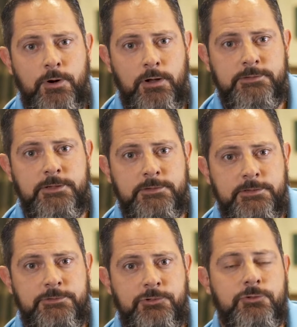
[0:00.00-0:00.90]
process
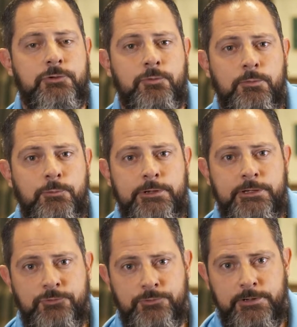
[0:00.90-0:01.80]
than just a normal
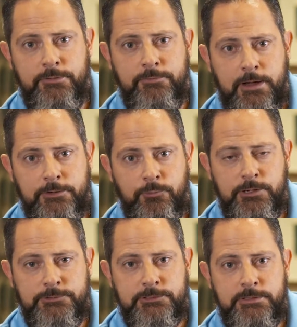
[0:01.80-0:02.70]
injury
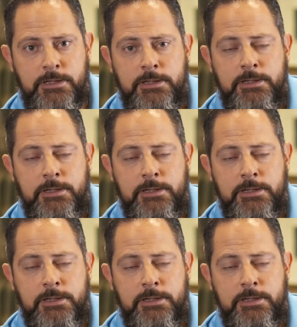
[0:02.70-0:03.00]
evaluation.